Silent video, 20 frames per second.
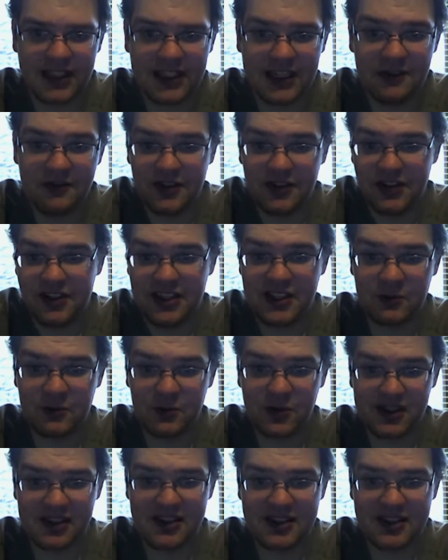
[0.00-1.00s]
If a disc
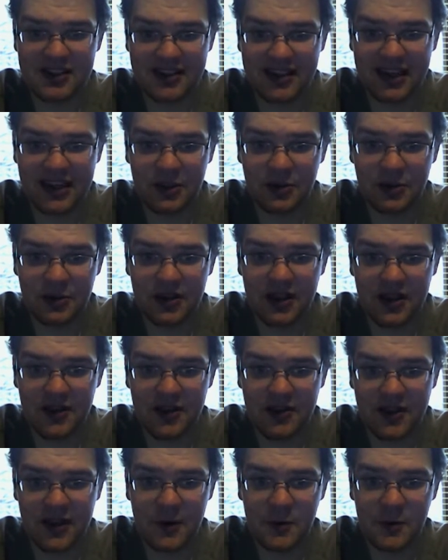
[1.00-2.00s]
wasn't standard,
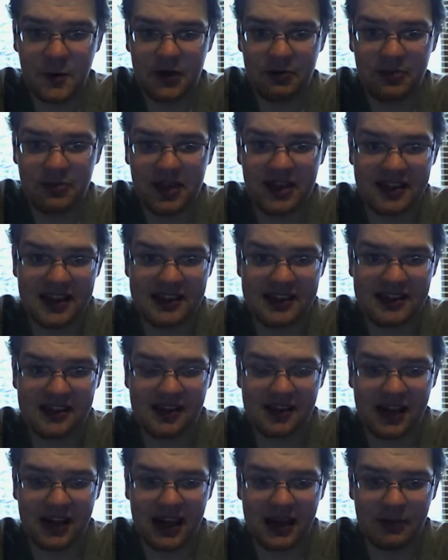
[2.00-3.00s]
then it wouldn't be as easy
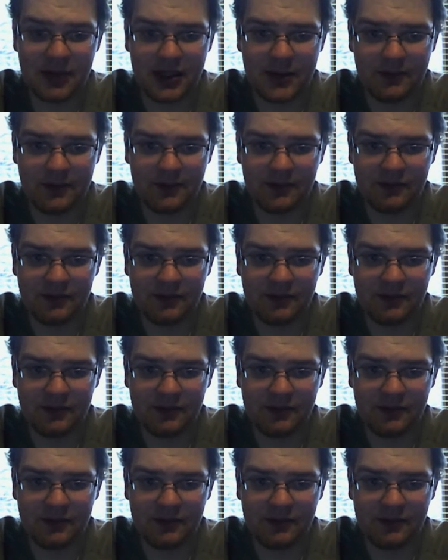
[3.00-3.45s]
to copy.